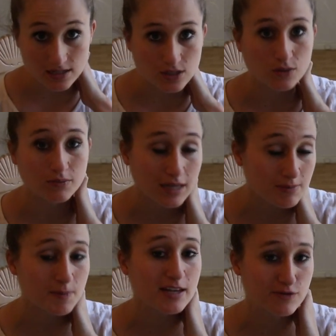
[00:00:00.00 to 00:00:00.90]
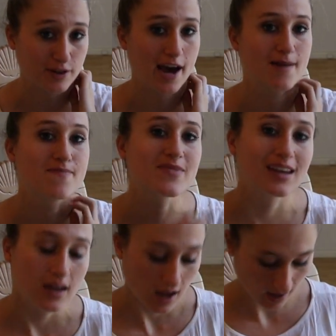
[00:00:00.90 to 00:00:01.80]
so keep space for that.
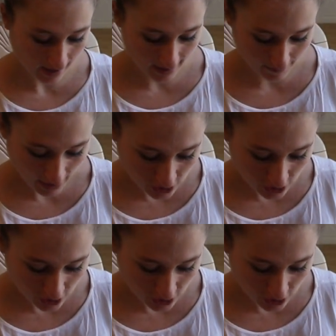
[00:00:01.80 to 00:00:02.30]
I